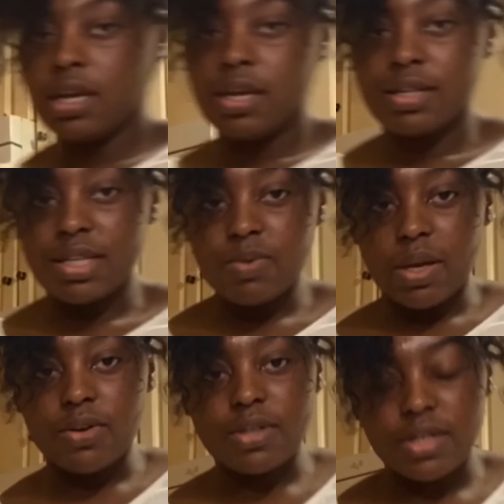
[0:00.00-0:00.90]
That's why
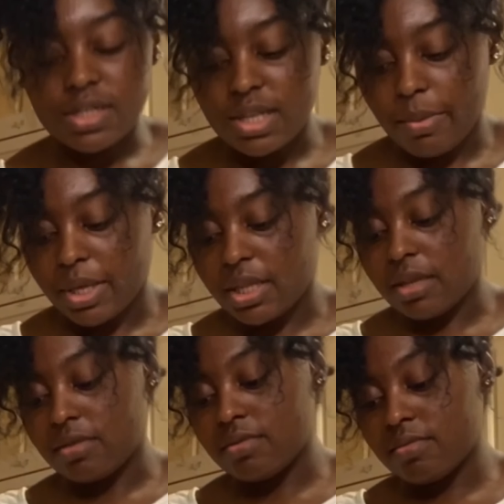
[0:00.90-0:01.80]
cooking is not my thing.
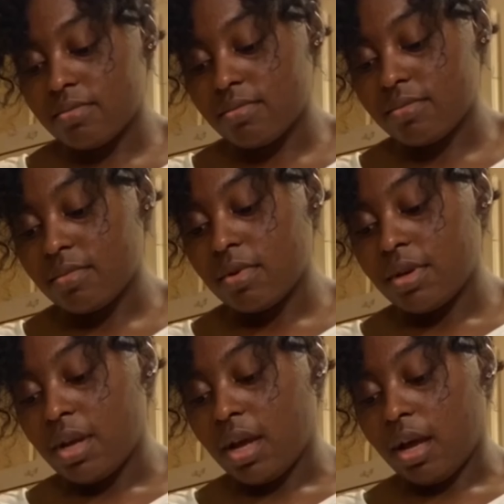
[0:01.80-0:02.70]

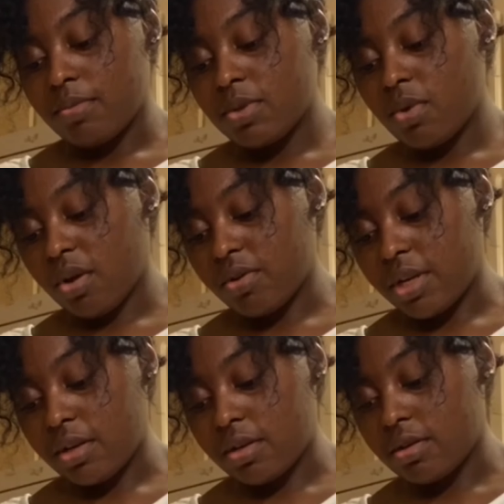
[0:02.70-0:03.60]
I'm too hungry to
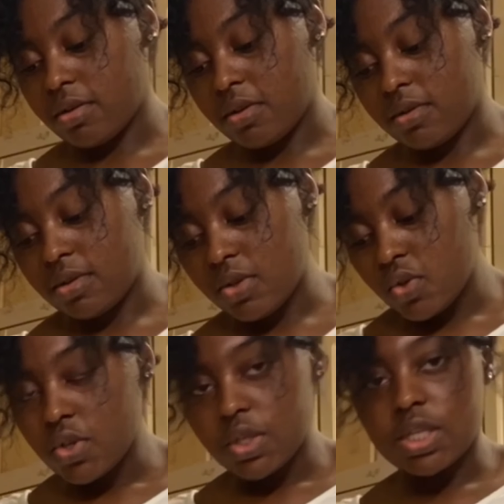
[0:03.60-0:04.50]
cook.
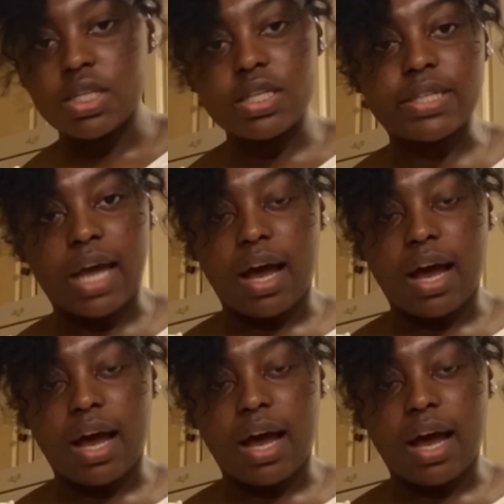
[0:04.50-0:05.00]
This is hot.